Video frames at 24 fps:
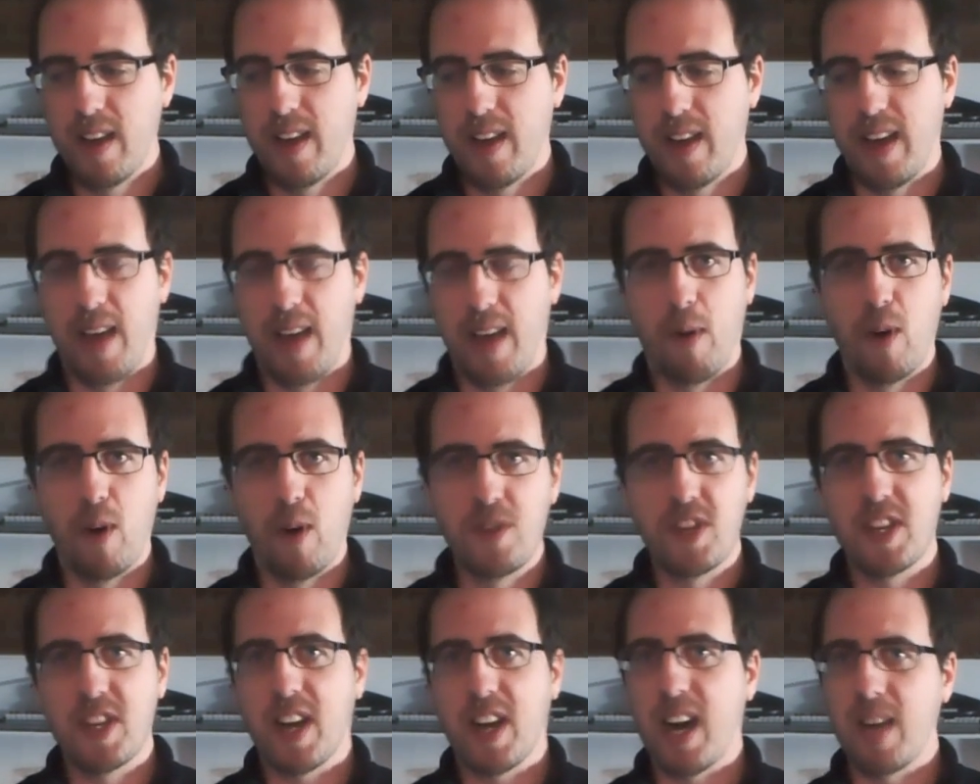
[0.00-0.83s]
And most
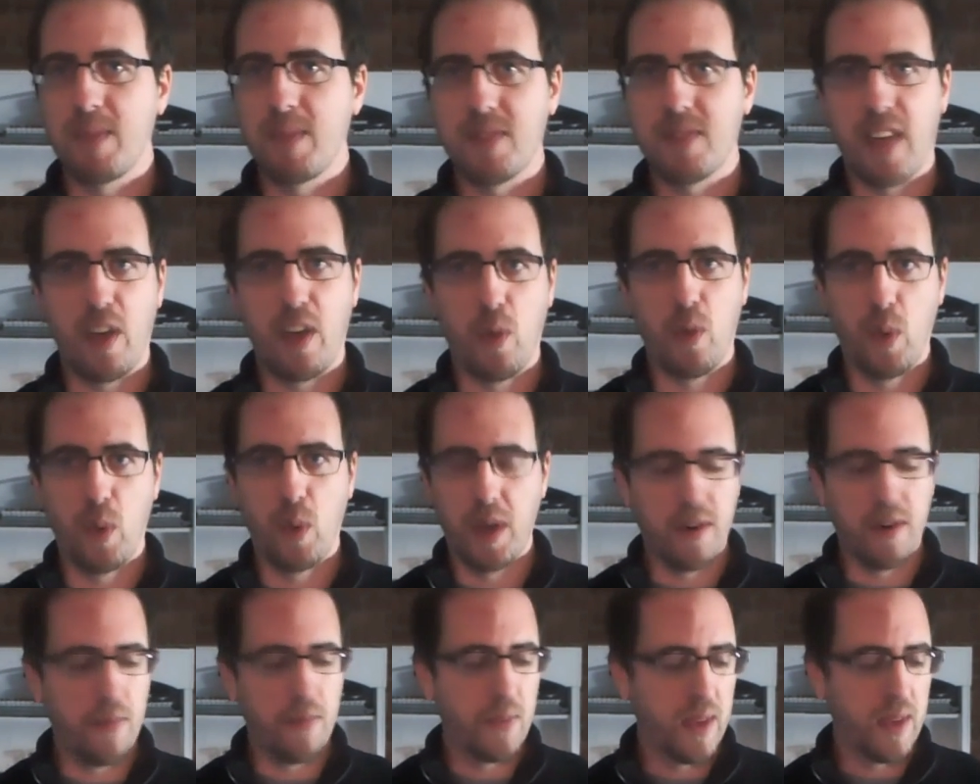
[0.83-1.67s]
of the times they
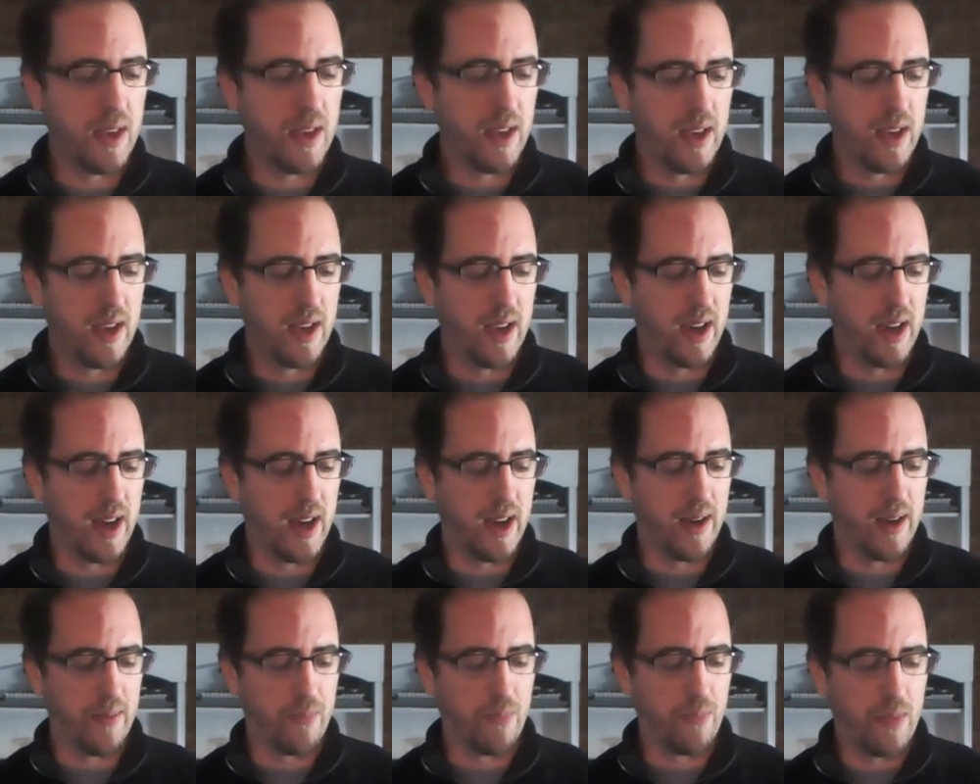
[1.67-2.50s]
will.
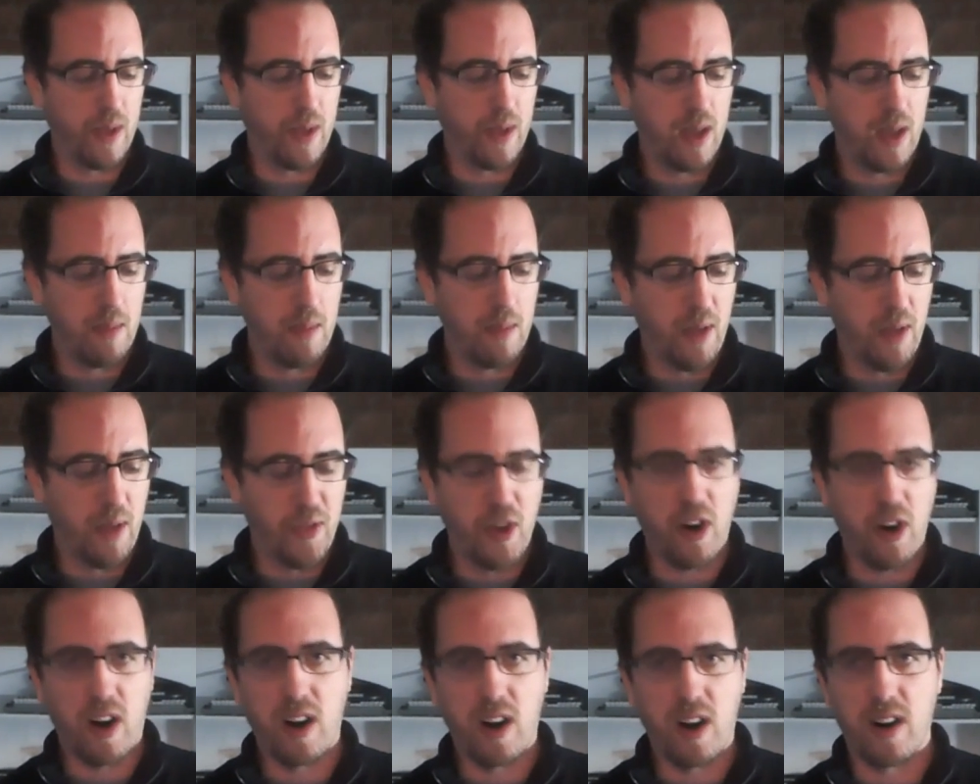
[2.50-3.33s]
Um, but
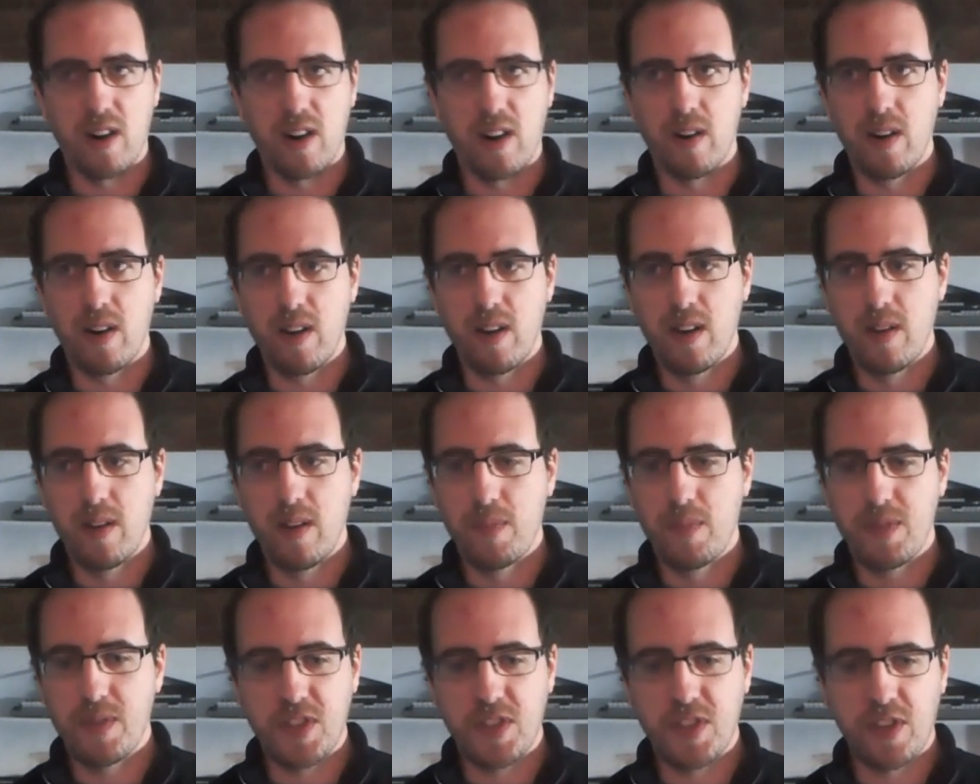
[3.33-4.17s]
there are
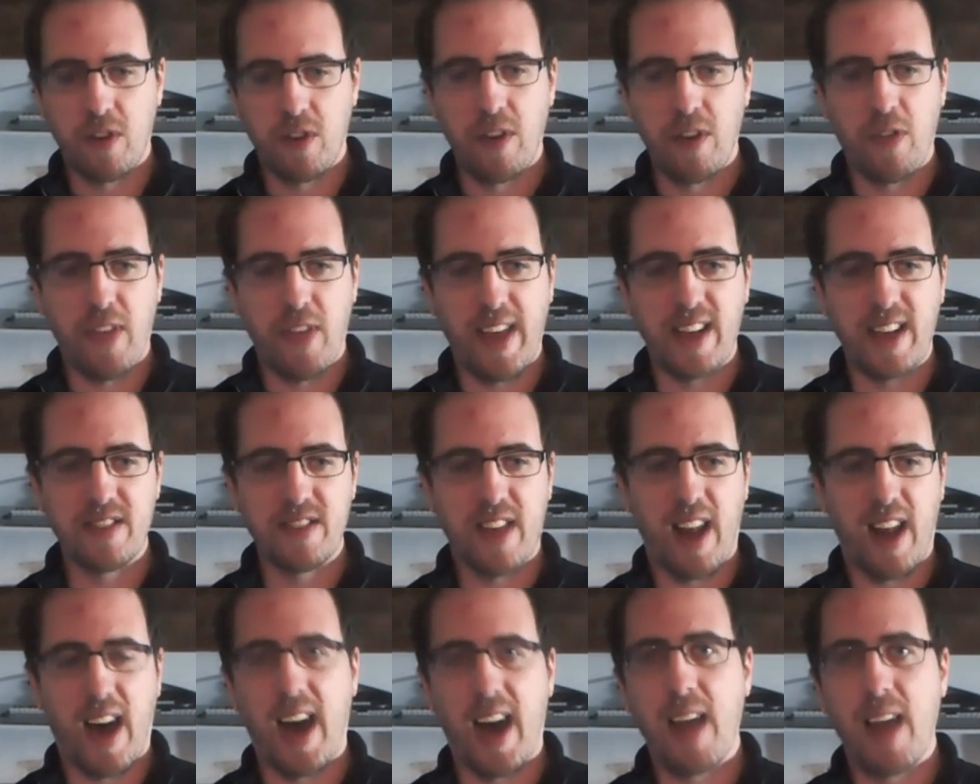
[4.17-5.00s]
certain things
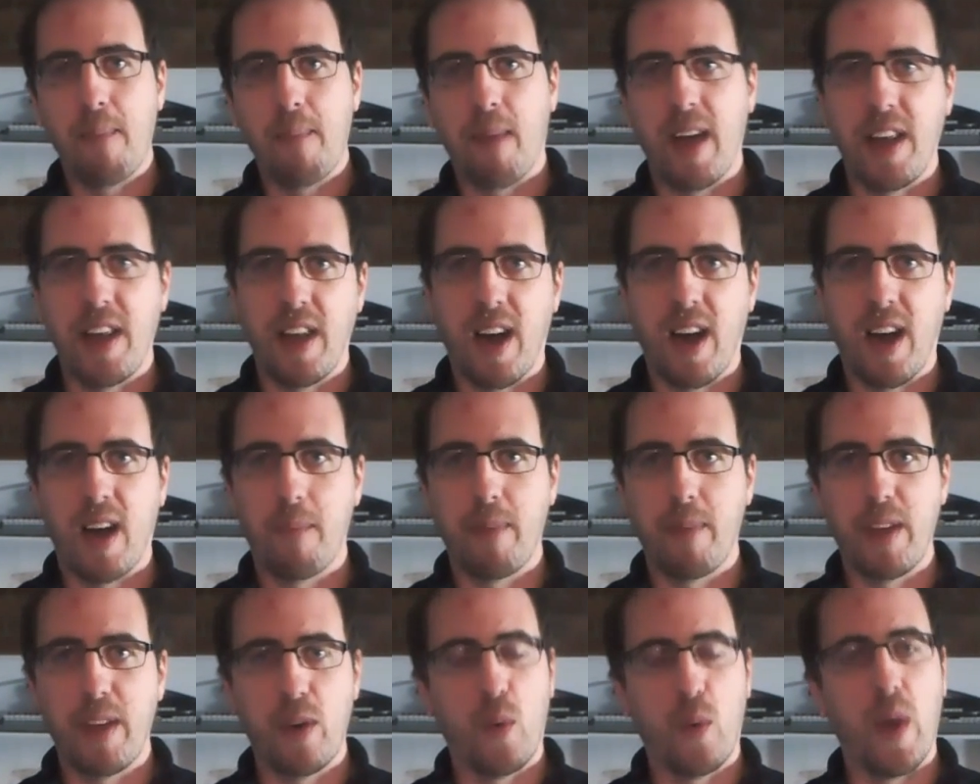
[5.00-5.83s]
that I might not
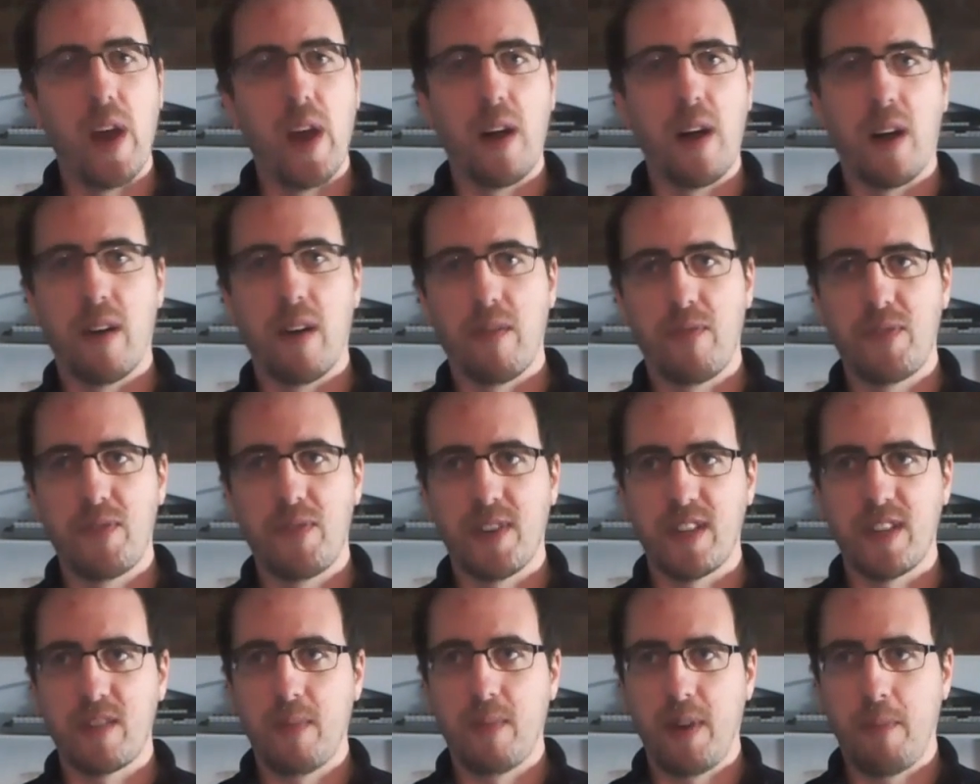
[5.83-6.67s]
be aware of
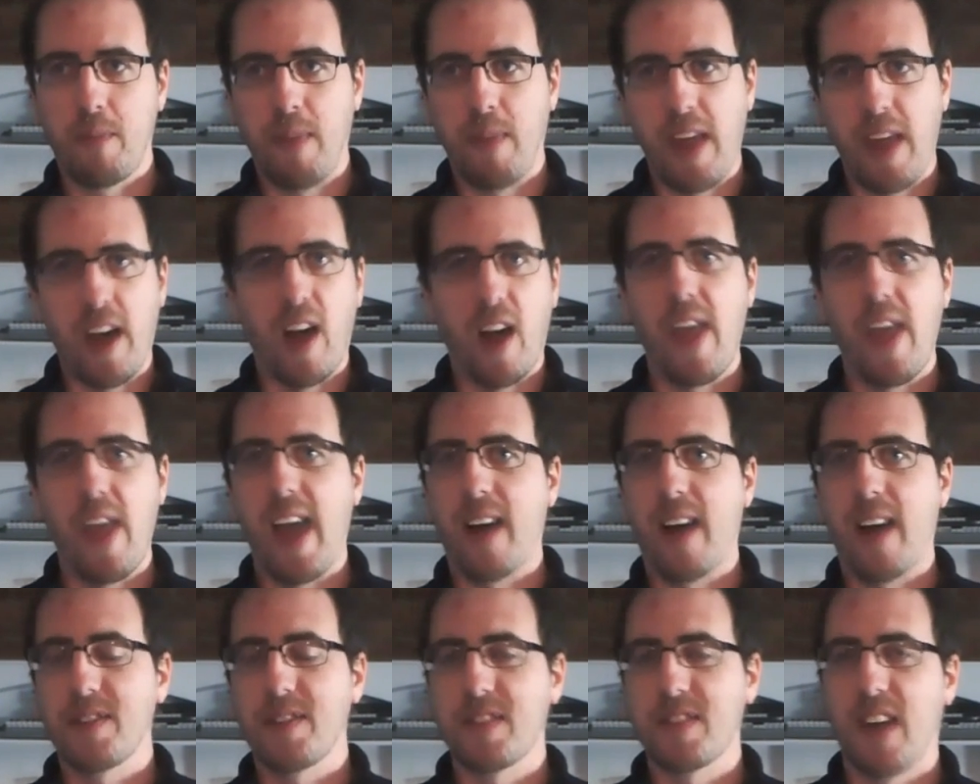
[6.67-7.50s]
just being on the
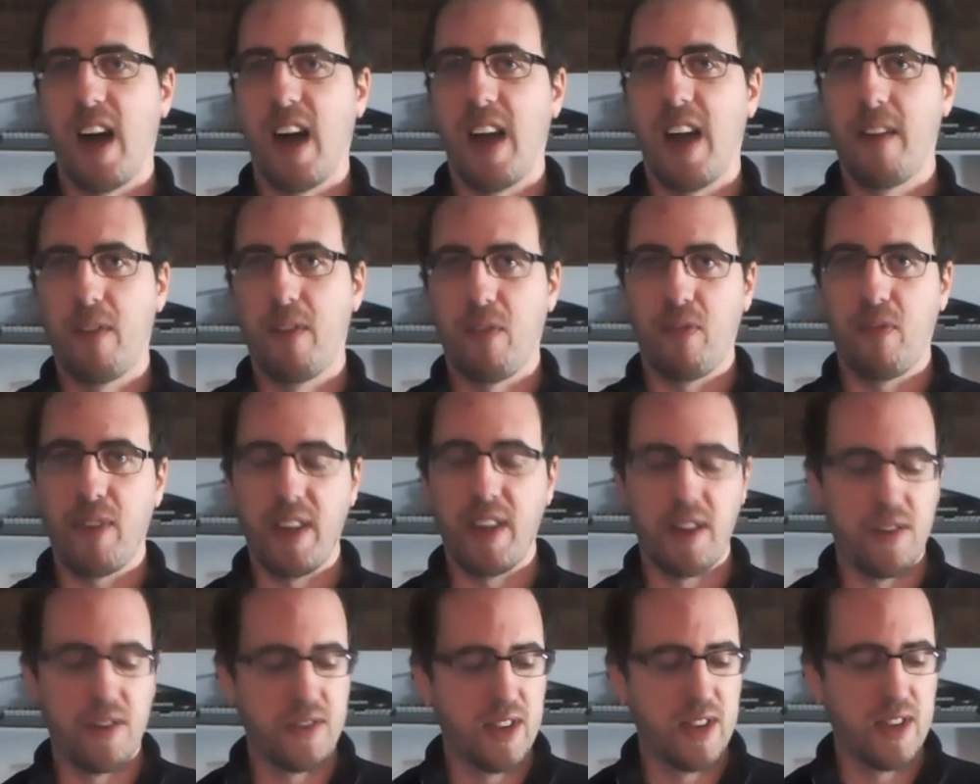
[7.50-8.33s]
outside of the
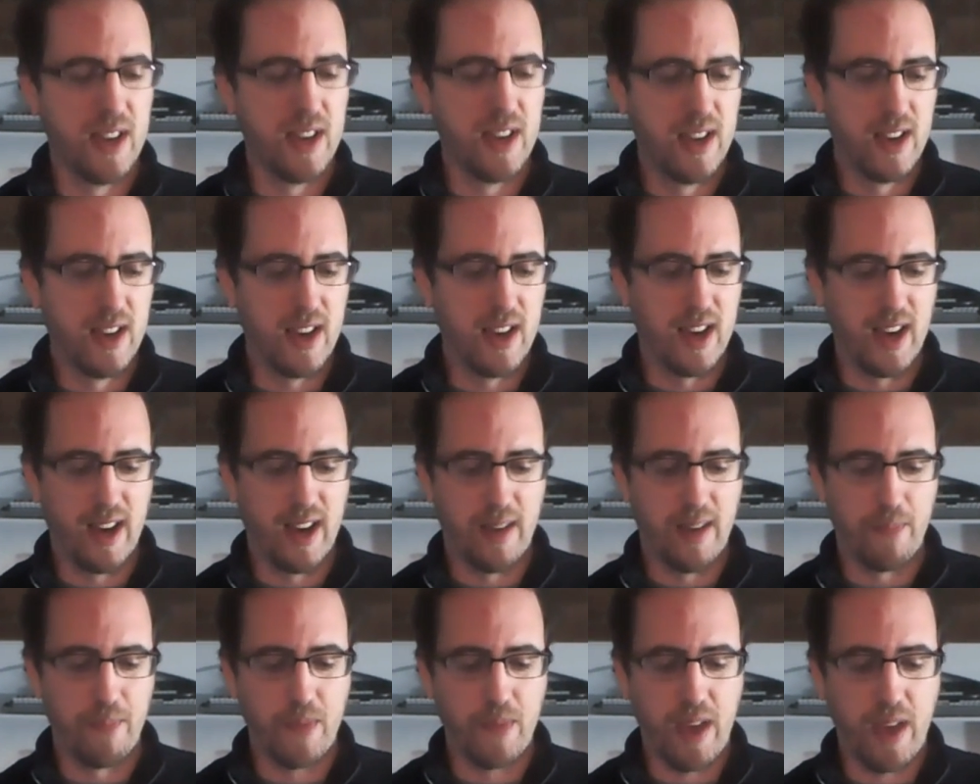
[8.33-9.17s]
field.
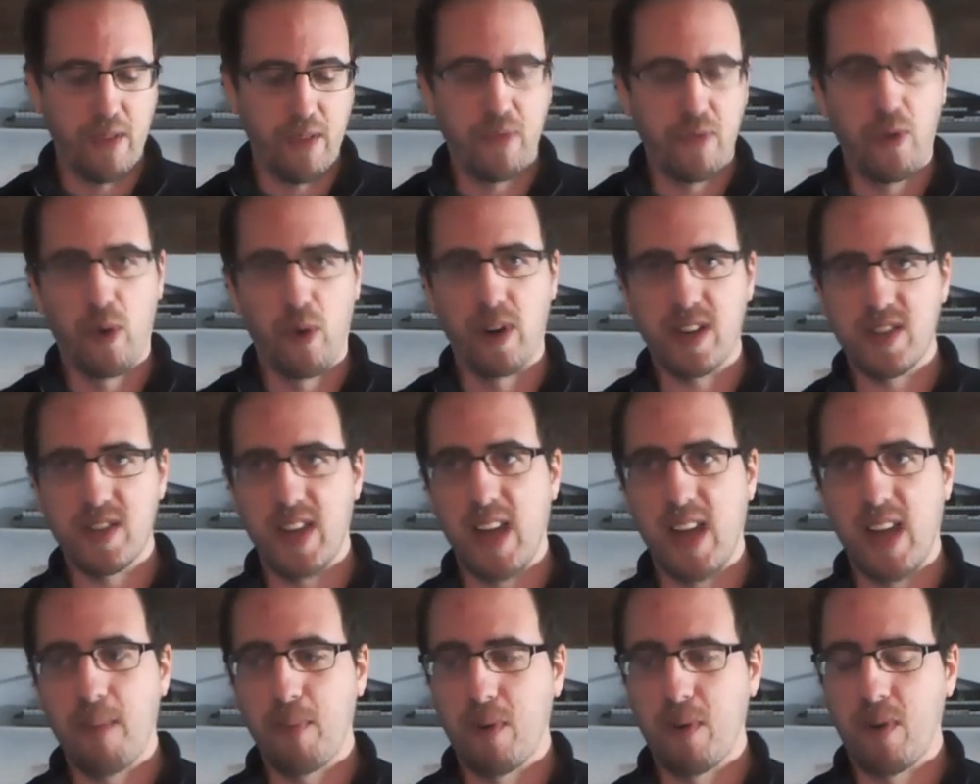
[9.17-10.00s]
Um, and for
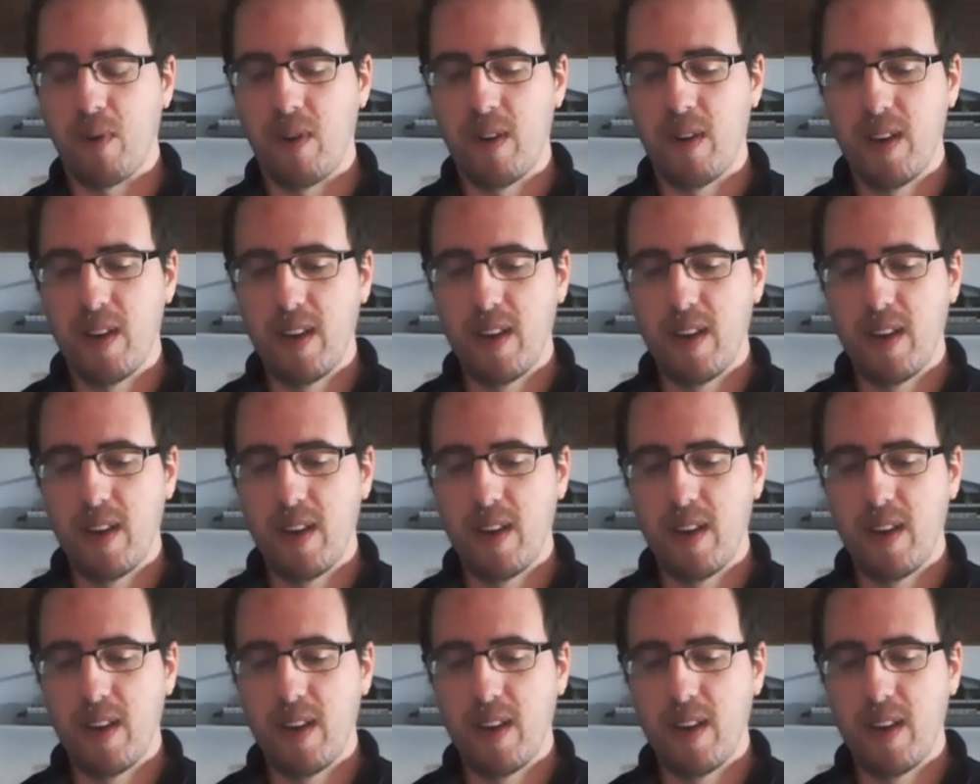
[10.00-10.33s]
example,